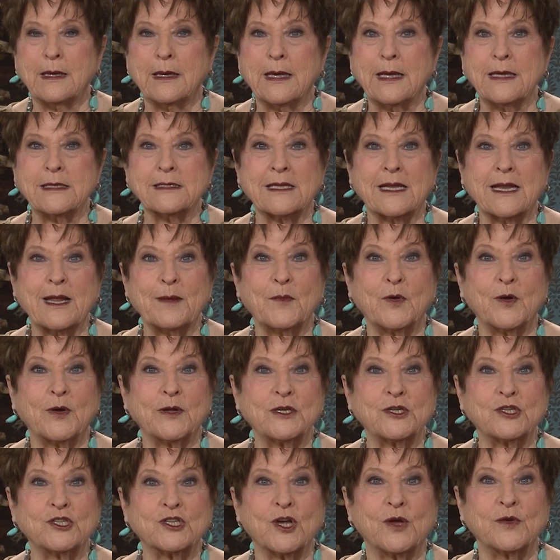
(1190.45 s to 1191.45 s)
He said, "I'm
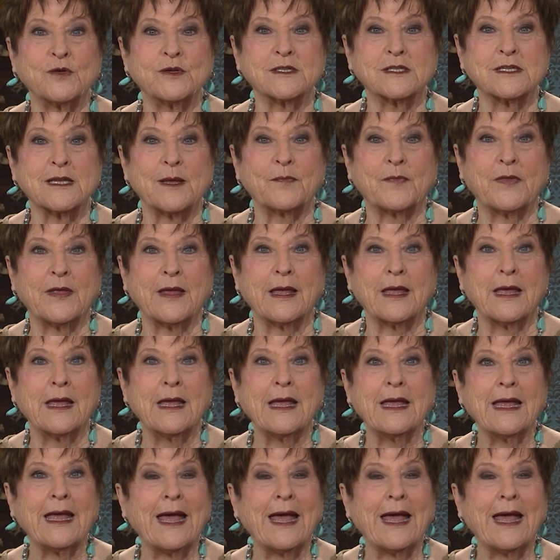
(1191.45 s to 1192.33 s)
going to show you something."